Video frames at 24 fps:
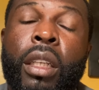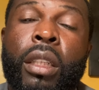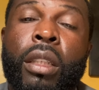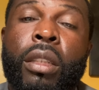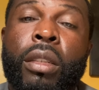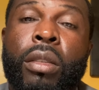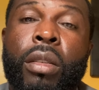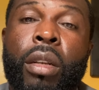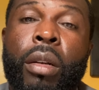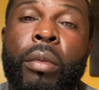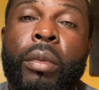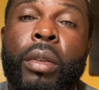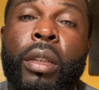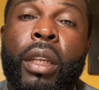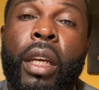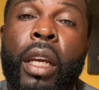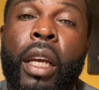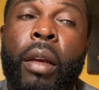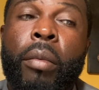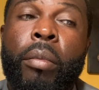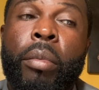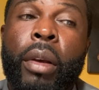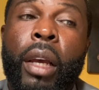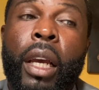determining
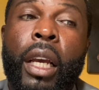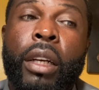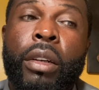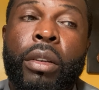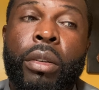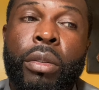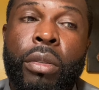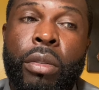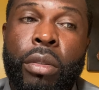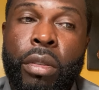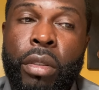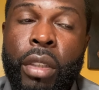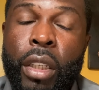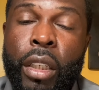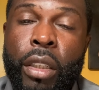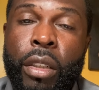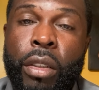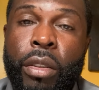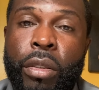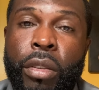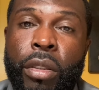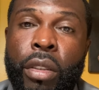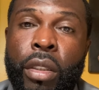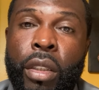the impact on
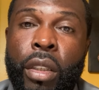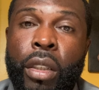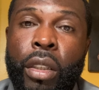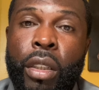sales